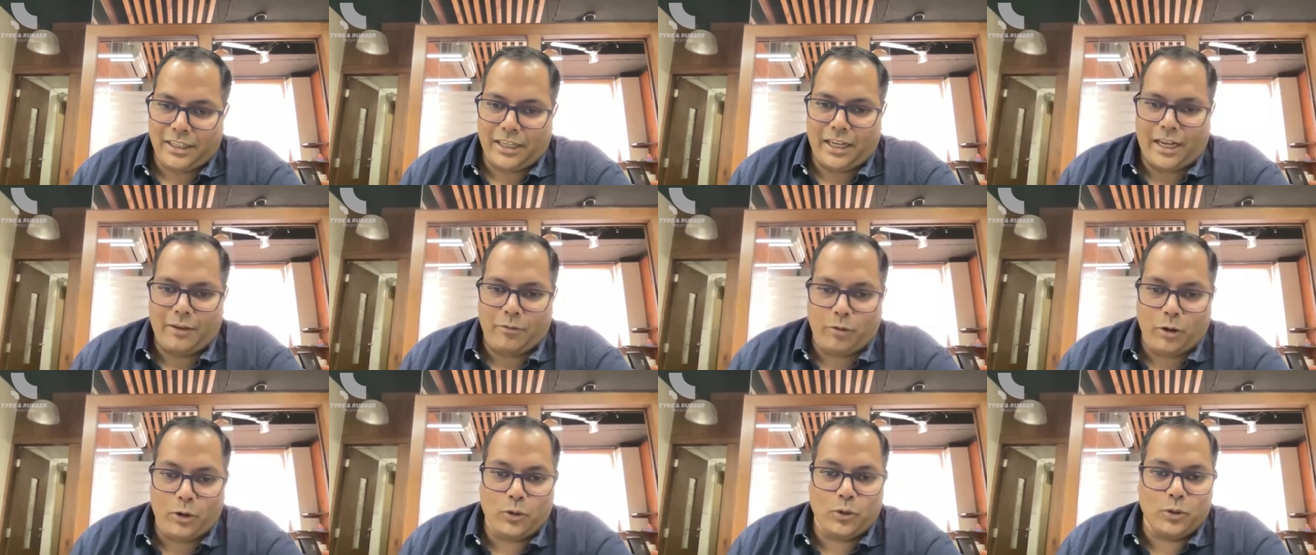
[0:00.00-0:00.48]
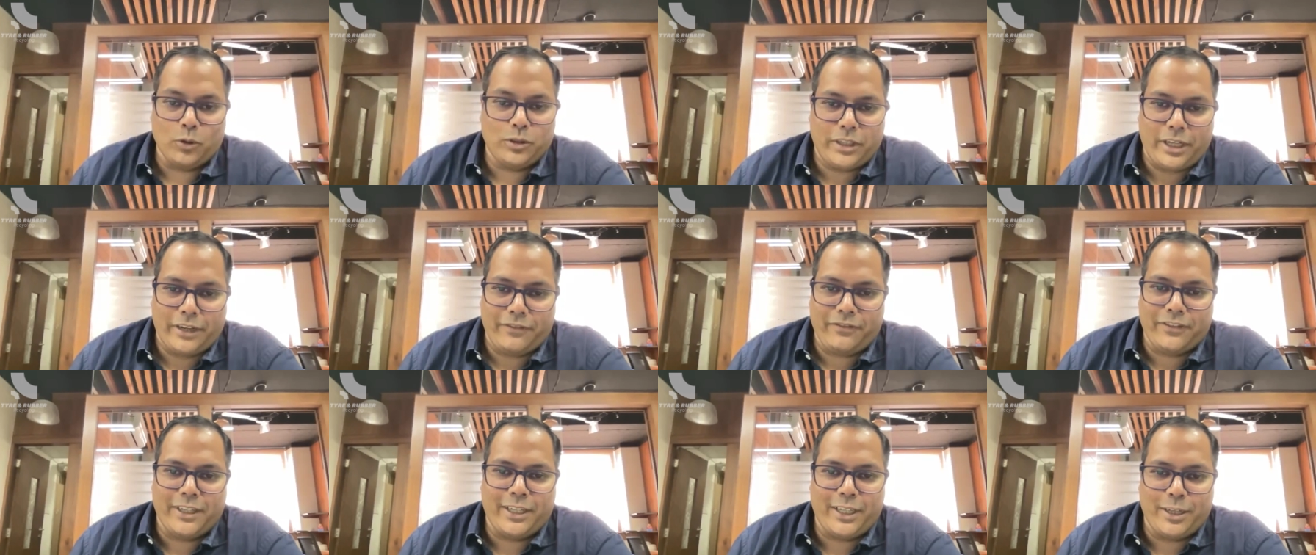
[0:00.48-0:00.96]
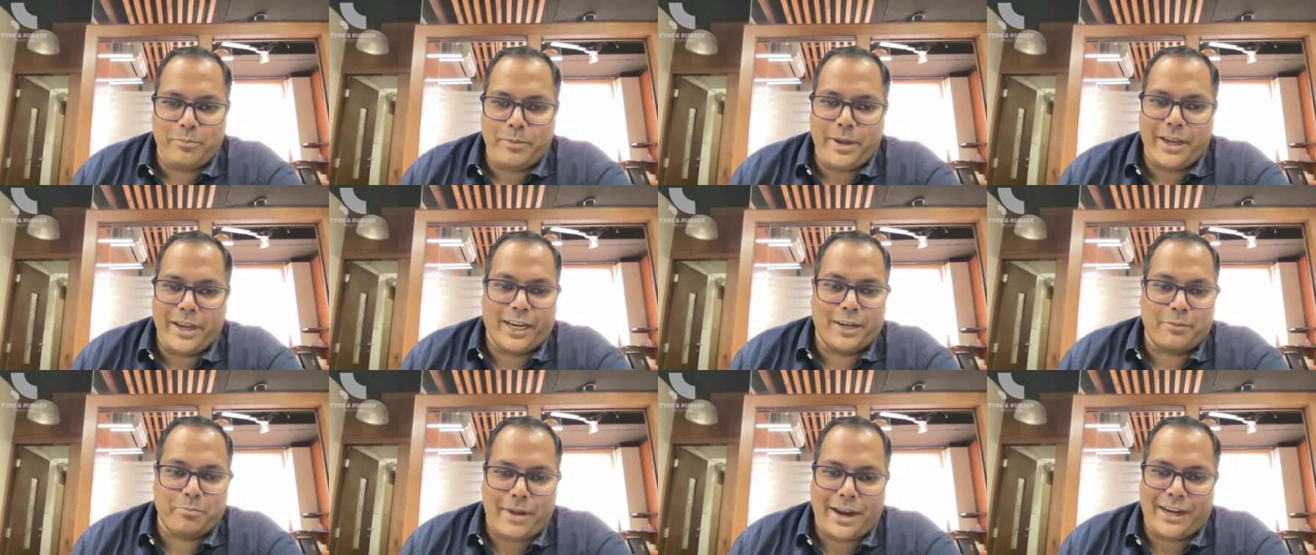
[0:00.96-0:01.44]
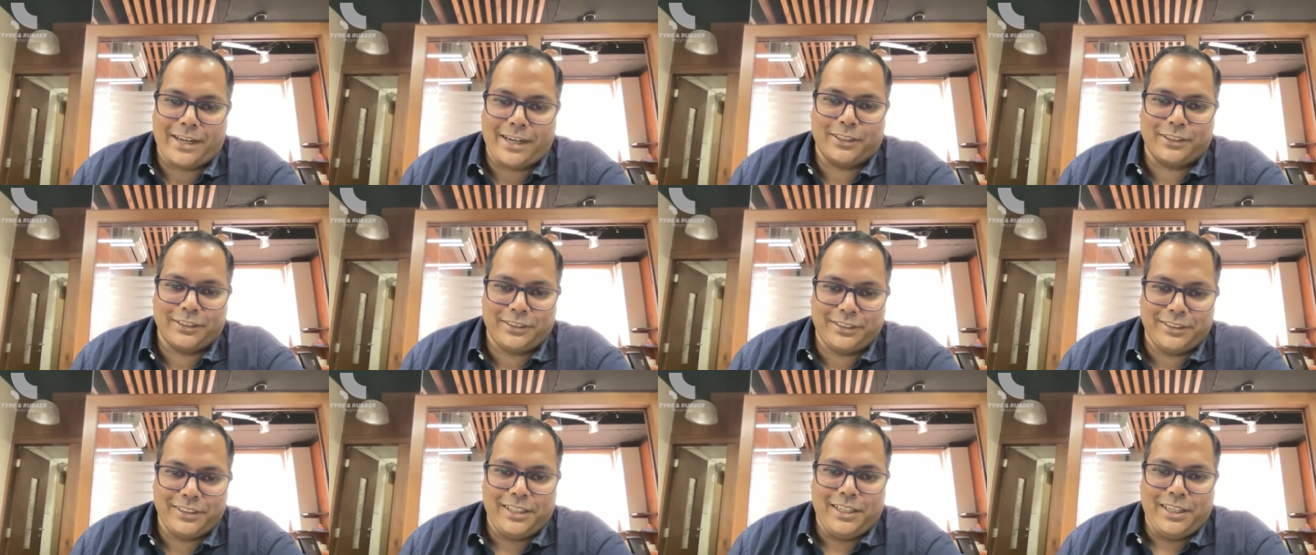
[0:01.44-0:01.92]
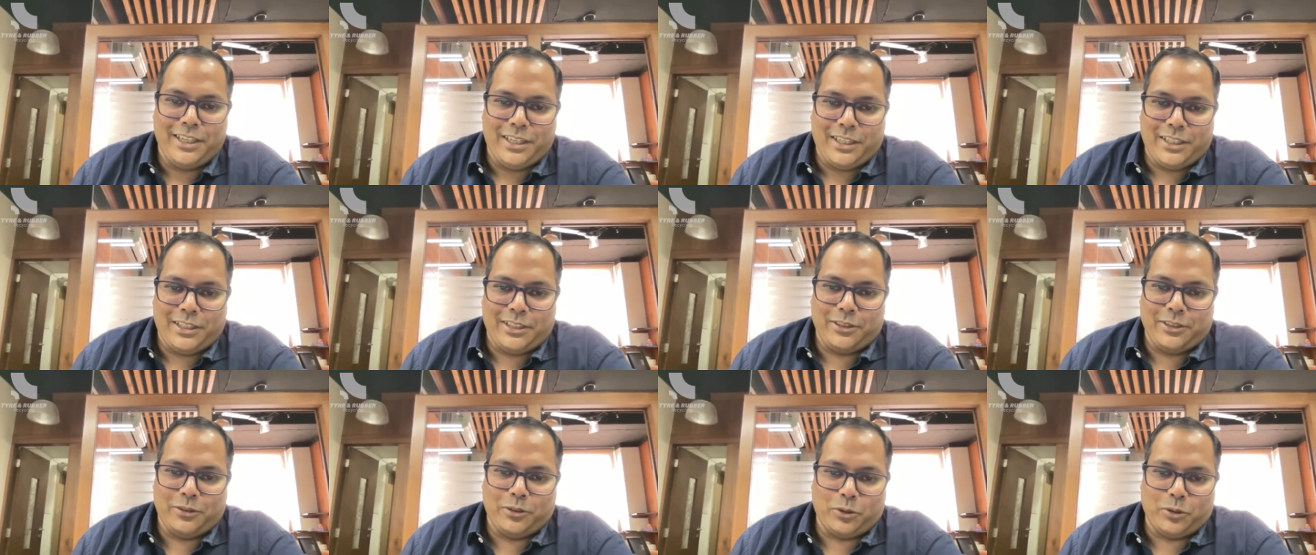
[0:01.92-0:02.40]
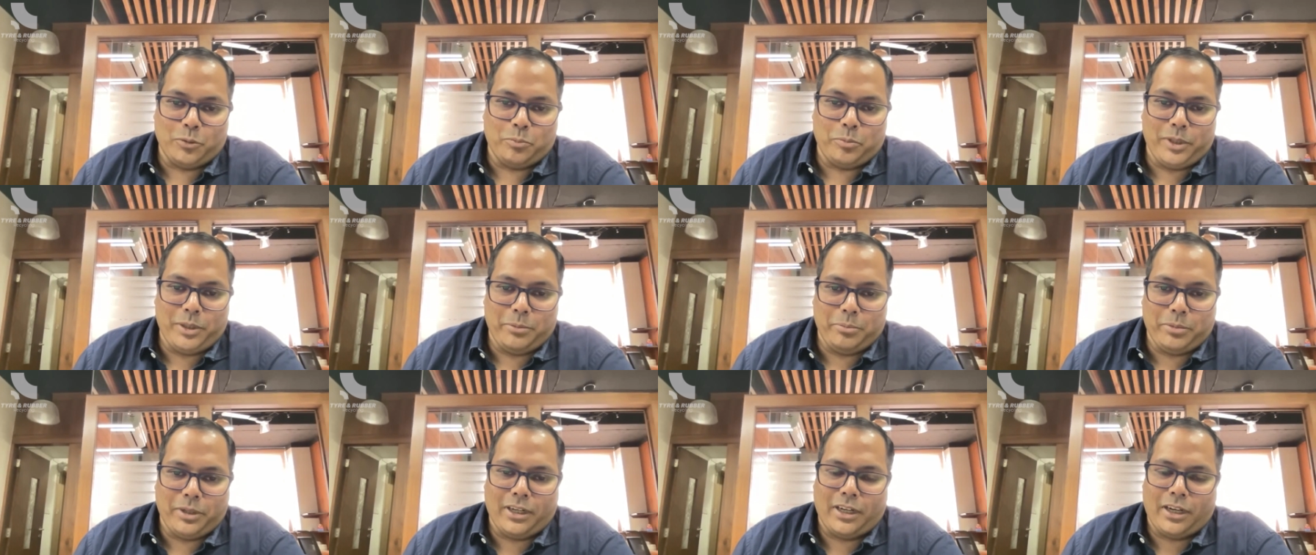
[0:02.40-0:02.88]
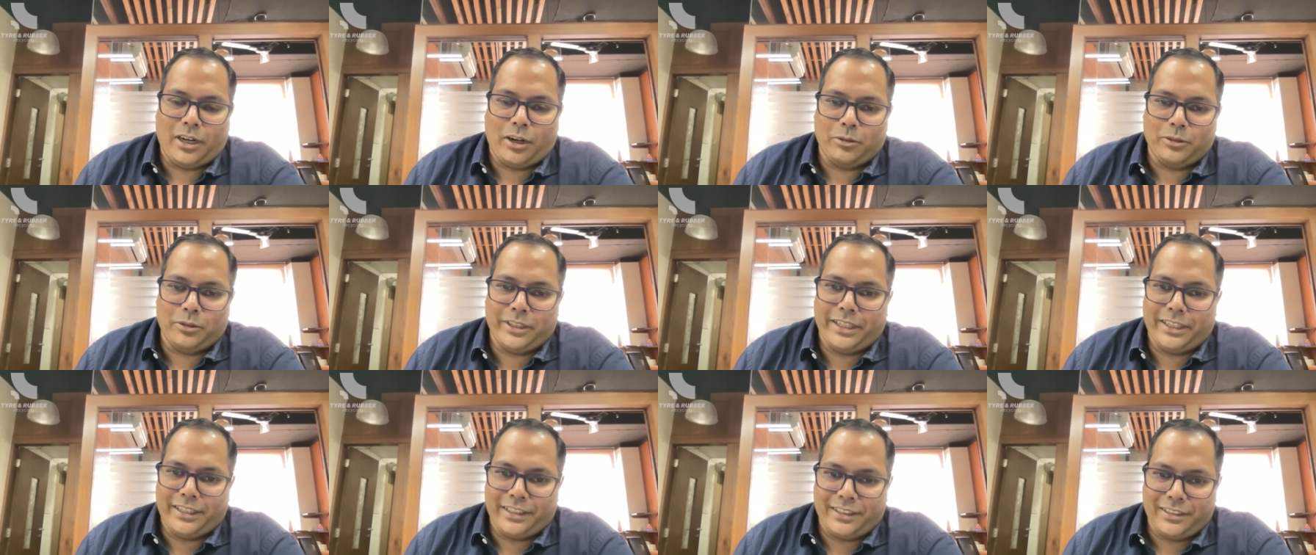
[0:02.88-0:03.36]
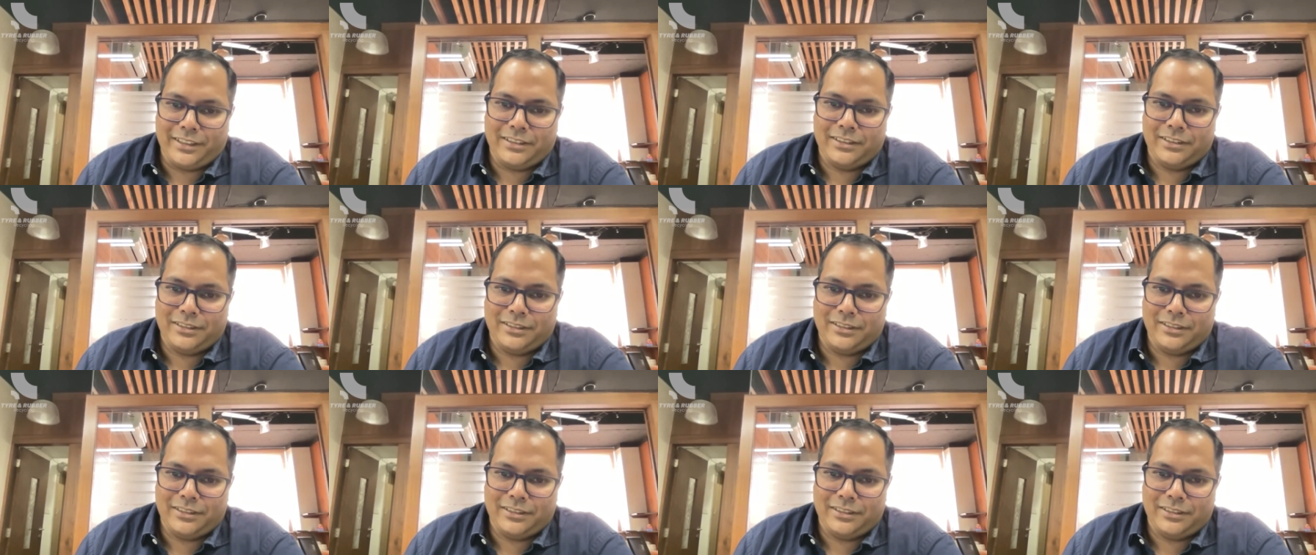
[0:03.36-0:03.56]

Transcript: i want to definitely make it matters you know, people around there.